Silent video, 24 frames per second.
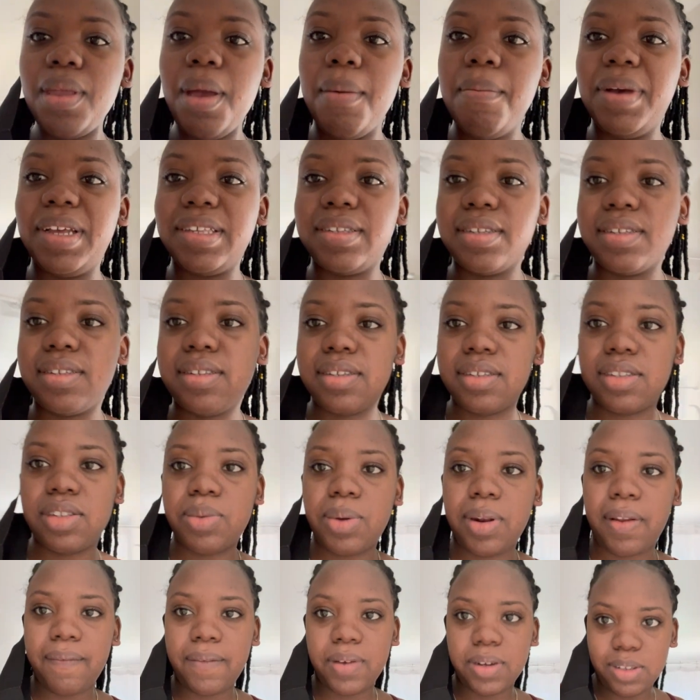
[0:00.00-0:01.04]
my sister's
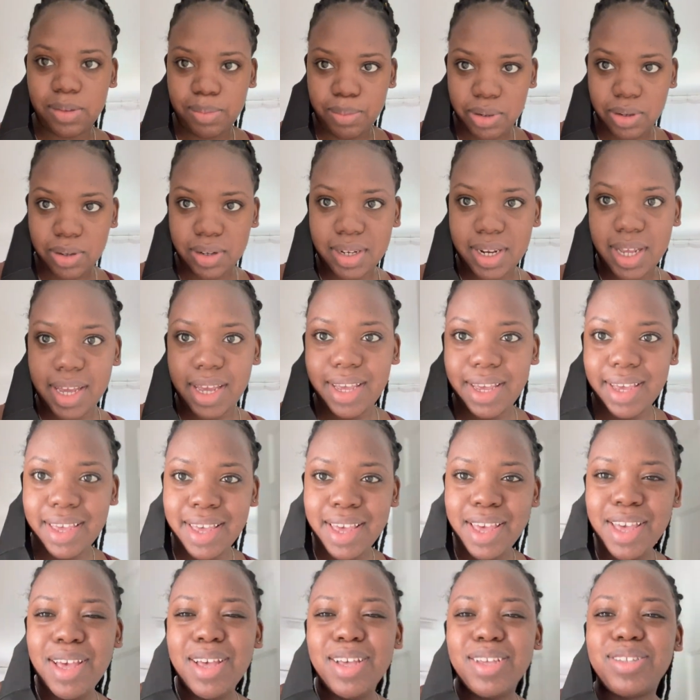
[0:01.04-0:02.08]
21st birthday.
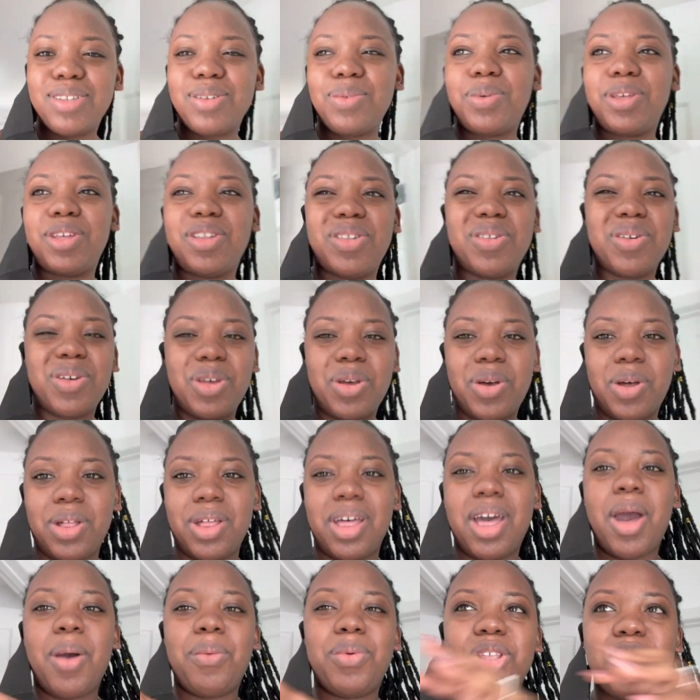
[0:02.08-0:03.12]
So we can show you all
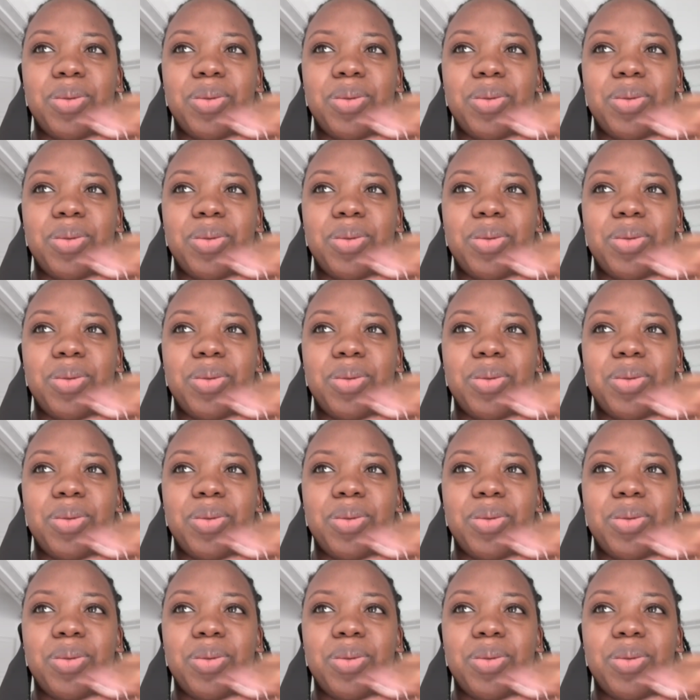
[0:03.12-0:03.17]
how we